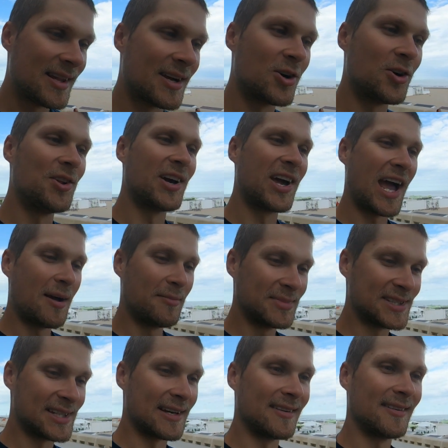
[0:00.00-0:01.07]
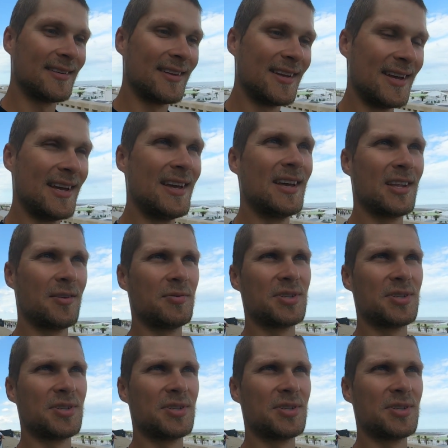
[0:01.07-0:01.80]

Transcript: like on the campsite, there